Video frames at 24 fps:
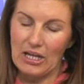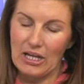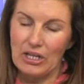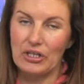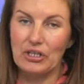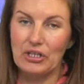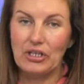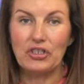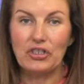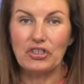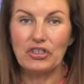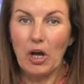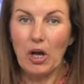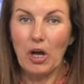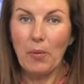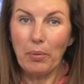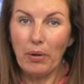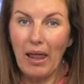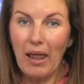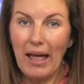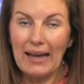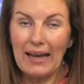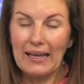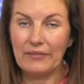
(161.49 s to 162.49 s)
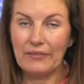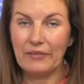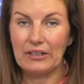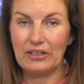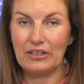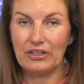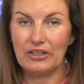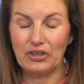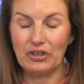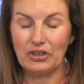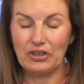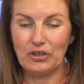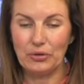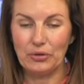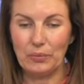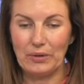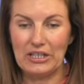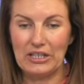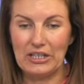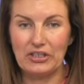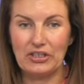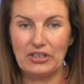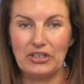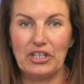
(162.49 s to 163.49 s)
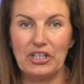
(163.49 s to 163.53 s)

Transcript: You can shop live should you wish.